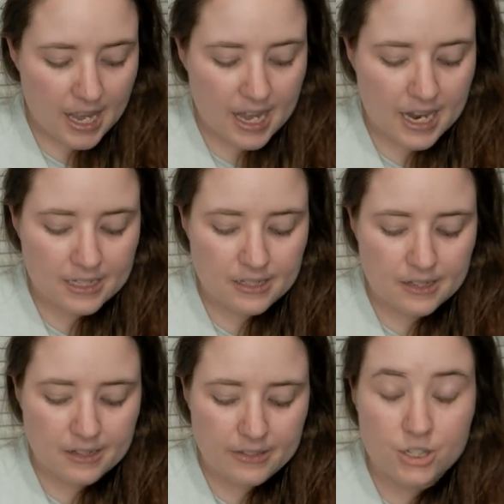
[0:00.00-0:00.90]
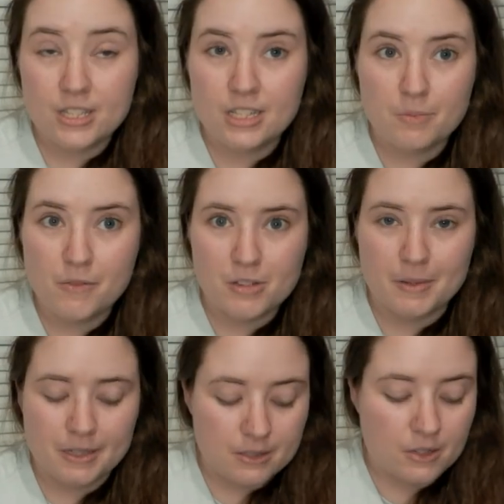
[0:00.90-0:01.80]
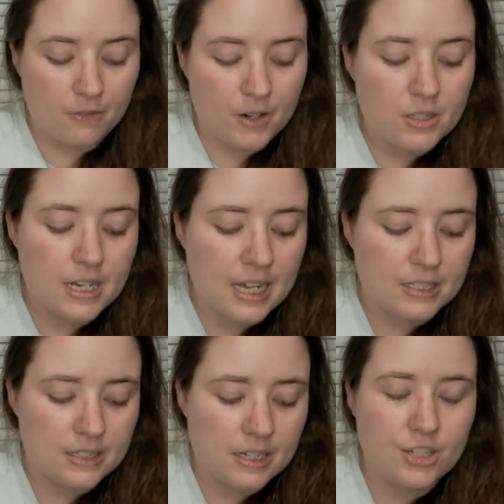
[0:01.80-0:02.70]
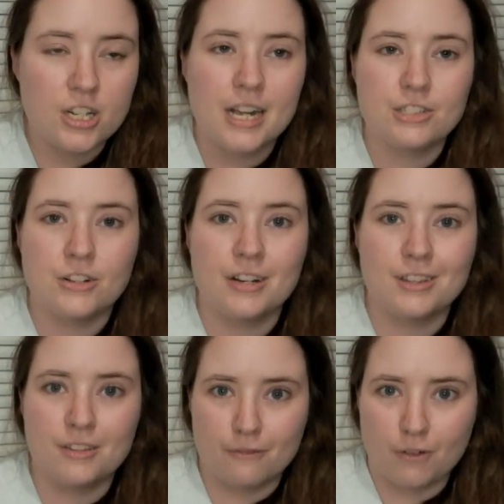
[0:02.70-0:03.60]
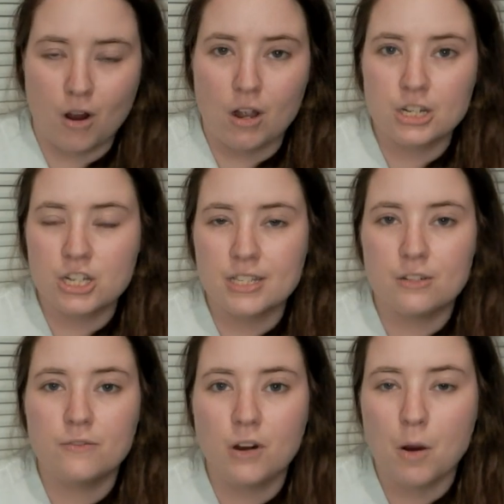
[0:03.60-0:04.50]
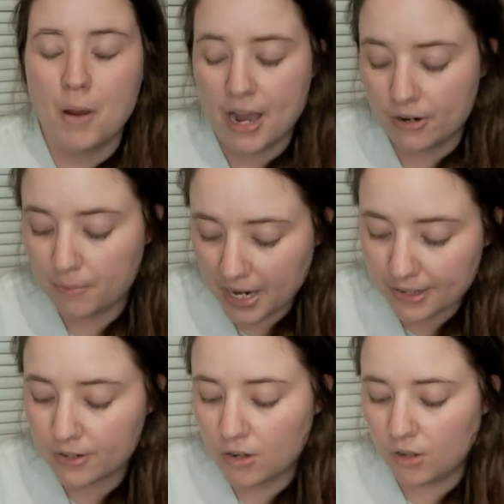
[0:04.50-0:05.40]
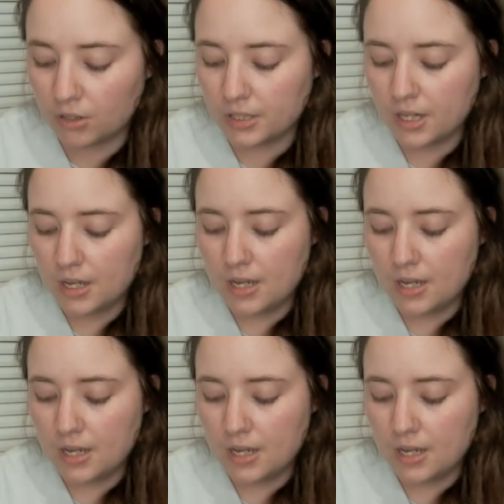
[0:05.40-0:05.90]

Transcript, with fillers: And uh, then she sent them over to me. So first, I yesterday I started the frog. She has a new frog pat pattern called.